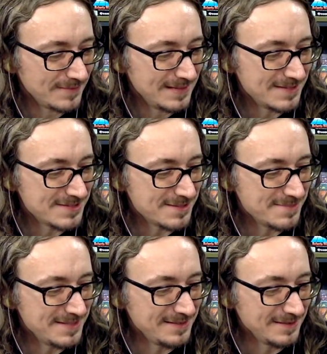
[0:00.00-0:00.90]
yeah, there's so
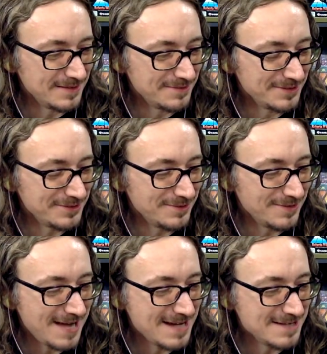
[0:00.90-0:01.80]
many uh, really cool
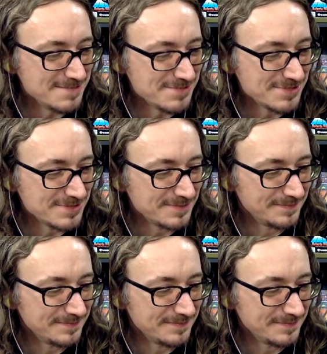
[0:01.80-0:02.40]
items